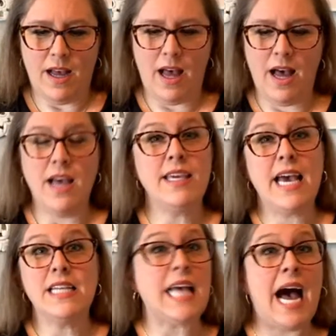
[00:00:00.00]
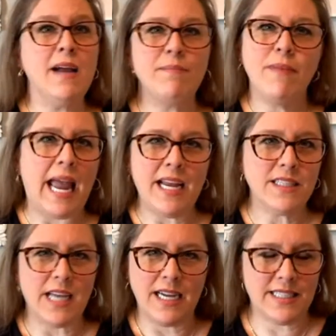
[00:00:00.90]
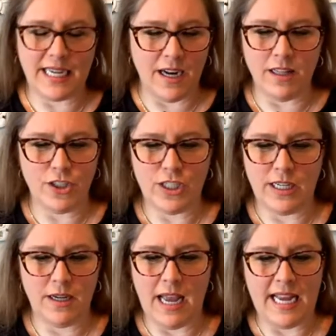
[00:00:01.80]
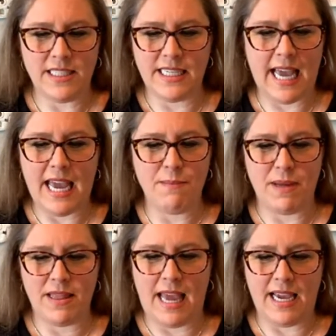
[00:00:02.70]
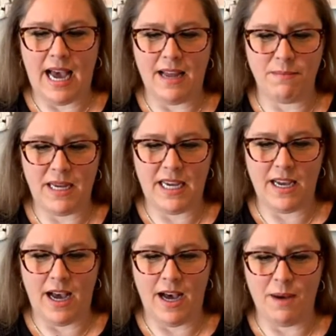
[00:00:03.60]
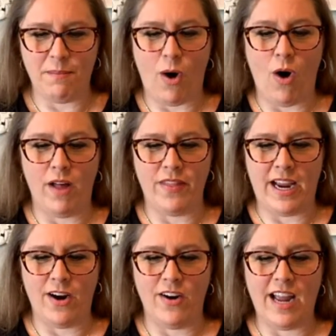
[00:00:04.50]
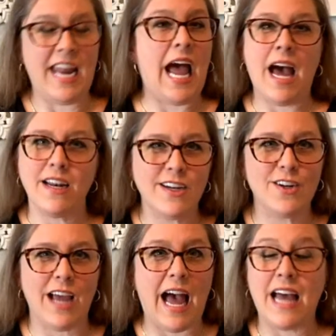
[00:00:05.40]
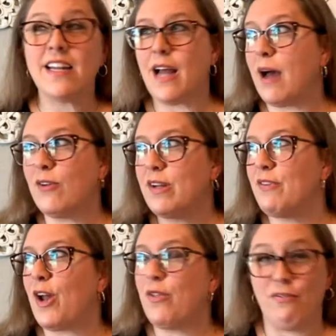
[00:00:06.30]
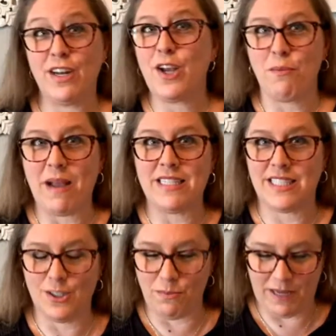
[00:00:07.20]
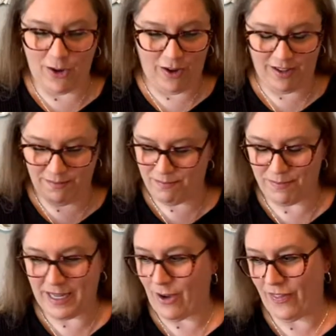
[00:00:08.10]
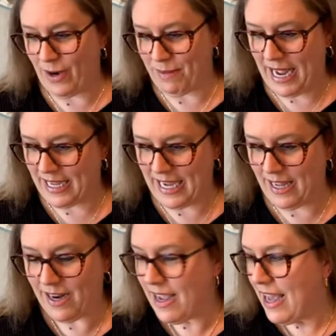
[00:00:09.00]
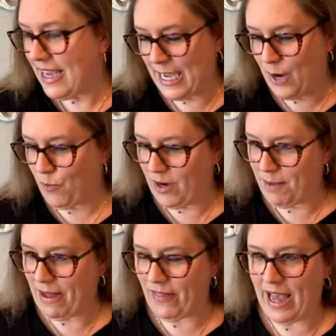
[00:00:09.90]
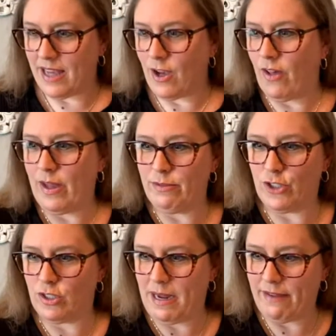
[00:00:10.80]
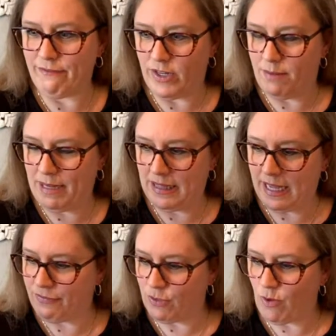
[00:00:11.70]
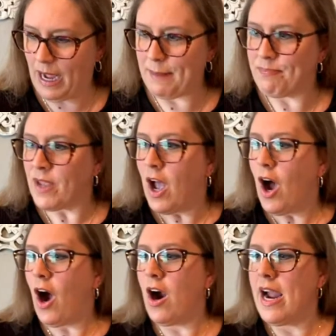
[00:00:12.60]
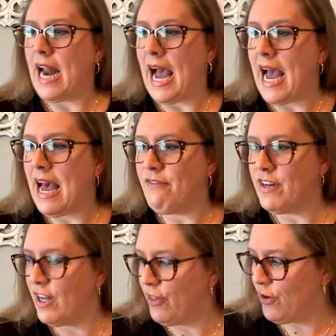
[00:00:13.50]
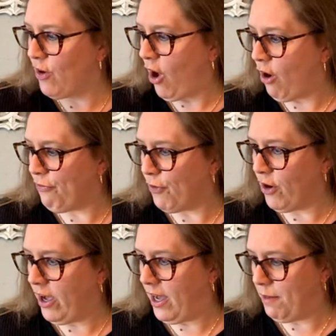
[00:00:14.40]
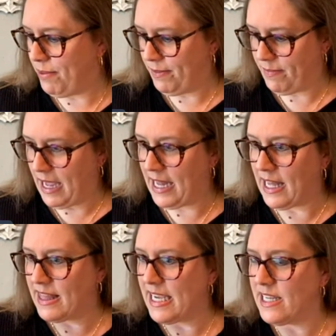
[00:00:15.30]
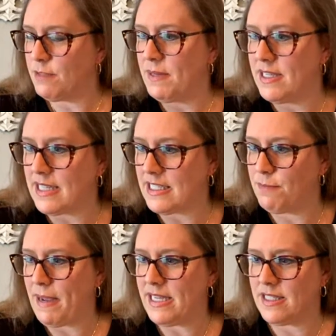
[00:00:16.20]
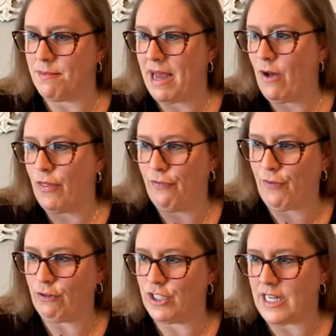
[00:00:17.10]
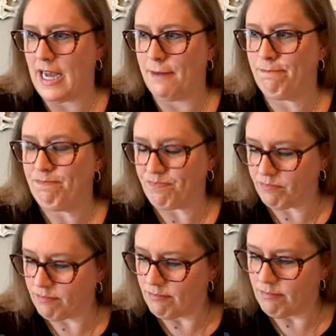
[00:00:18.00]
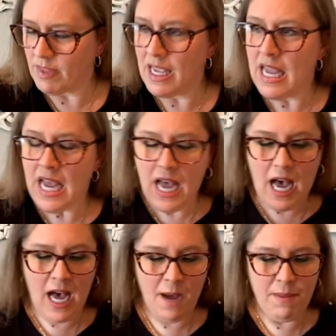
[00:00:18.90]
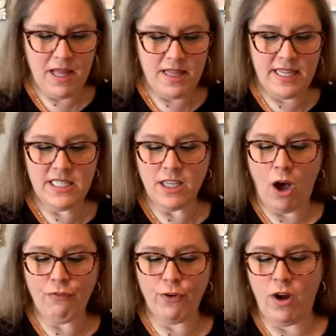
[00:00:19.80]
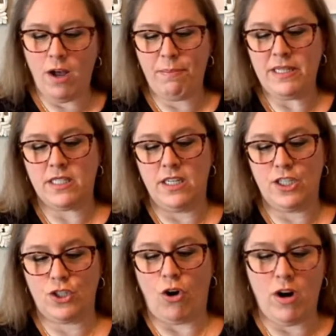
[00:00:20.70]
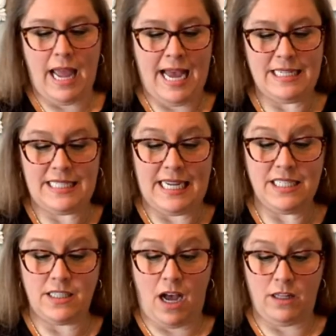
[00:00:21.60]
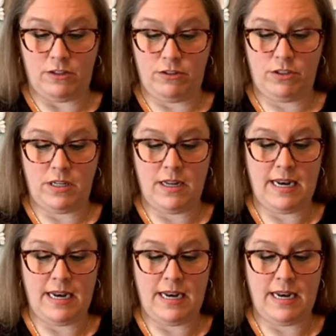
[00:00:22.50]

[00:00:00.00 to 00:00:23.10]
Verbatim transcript: Uh, yes, I'm anti-technology, anti-K, but they got me um, on there, and I, I I don't even know the video may still be on be on there, but I can't can't worry about that, y'all. They were just making fun of me left and right. All right, I have another offer up, and I think it's because I spaced them out the first time. Um, this offer up is going to start at ten dollars.